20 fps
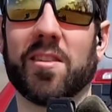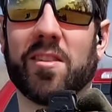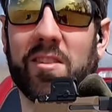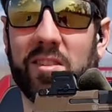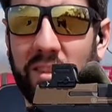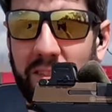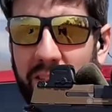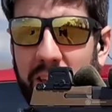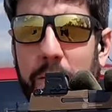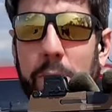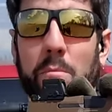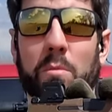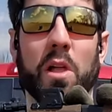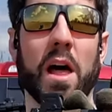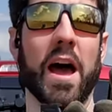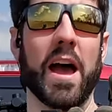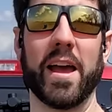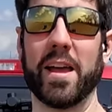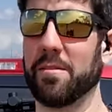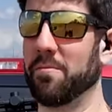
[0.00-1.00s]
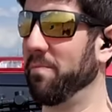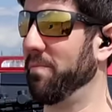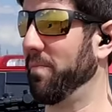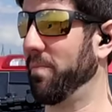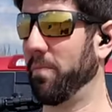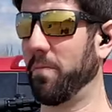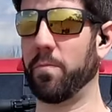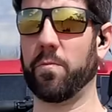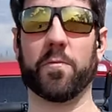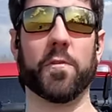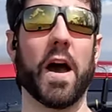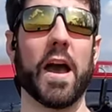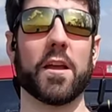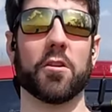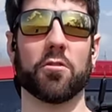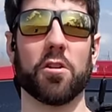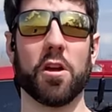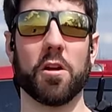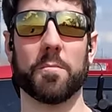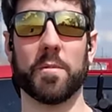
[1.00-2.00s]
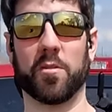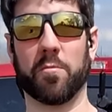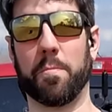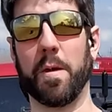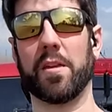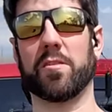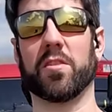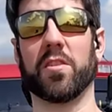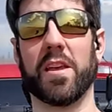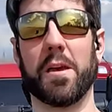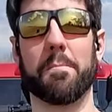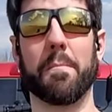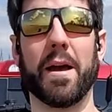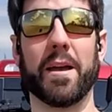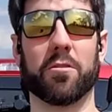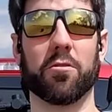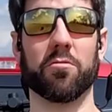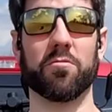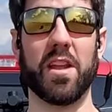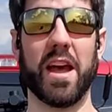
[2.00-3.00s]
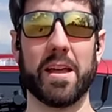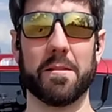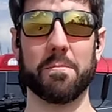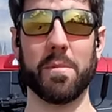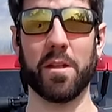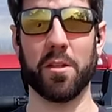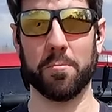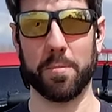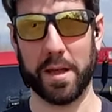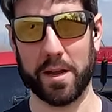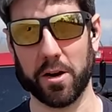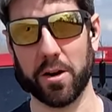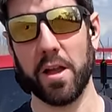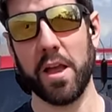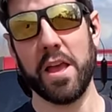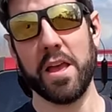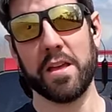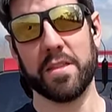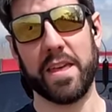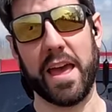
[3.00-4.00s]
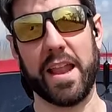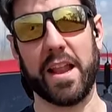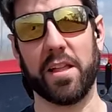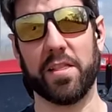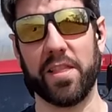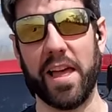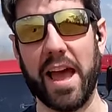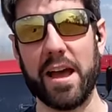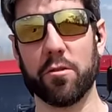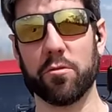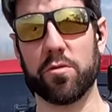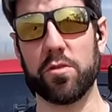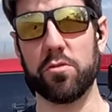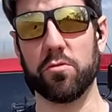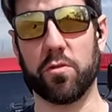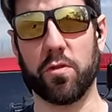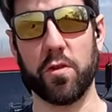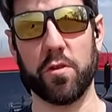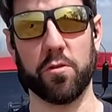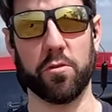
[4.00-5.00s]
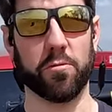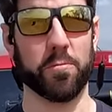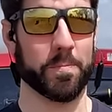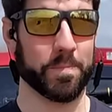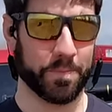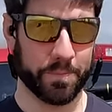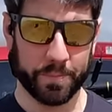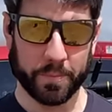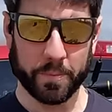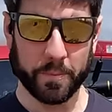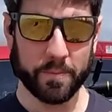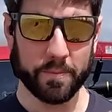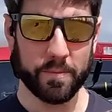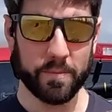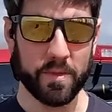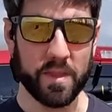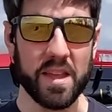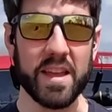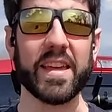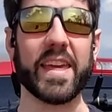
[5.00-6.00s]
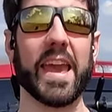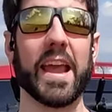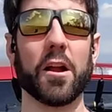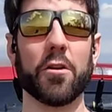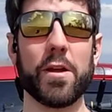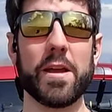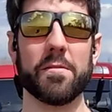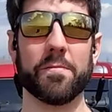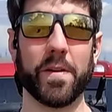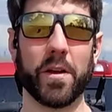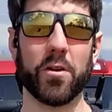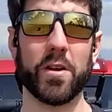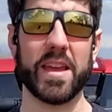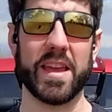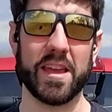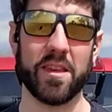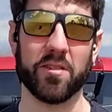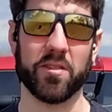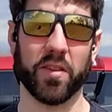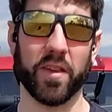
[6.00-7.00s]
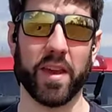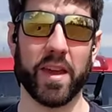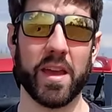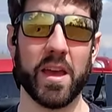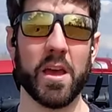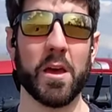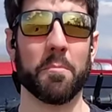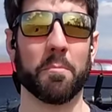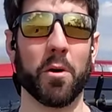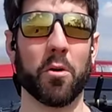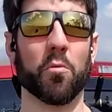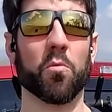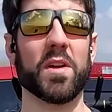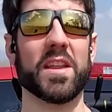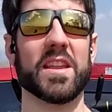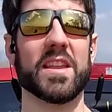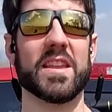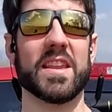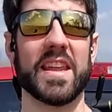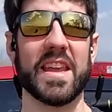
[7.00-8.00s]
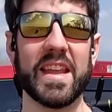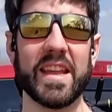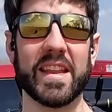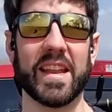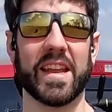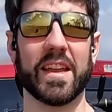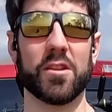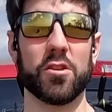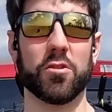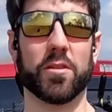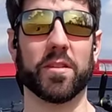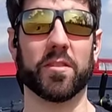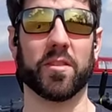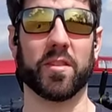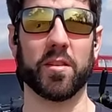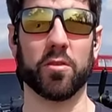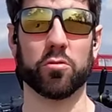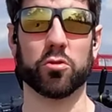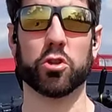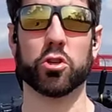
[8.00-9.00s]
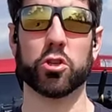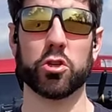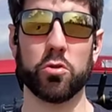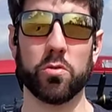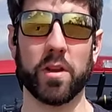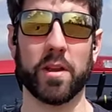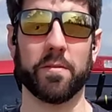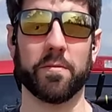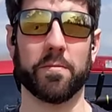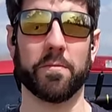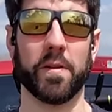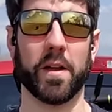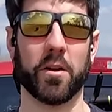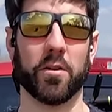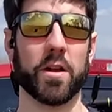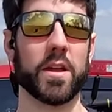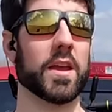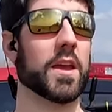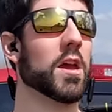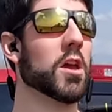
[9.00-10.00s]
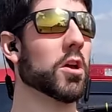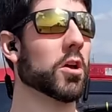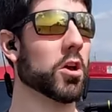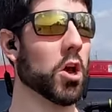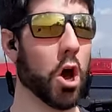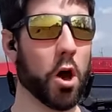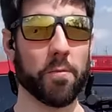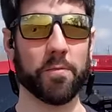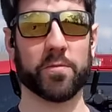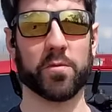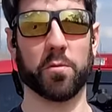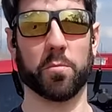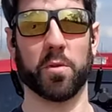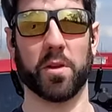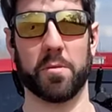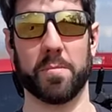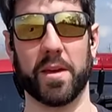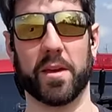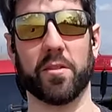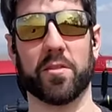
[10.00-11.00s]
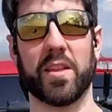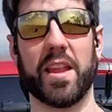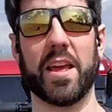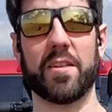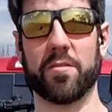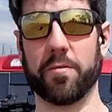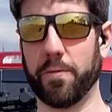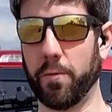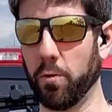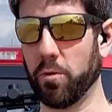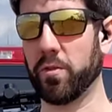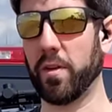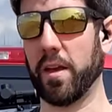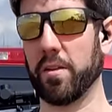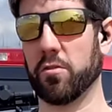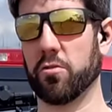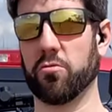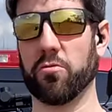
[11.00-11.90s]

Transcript: slimline firearm. It's basically a micro nine millimeter that allows you to carry it very easily, but when needed, you can still shoot it very comfortably because it has a full-size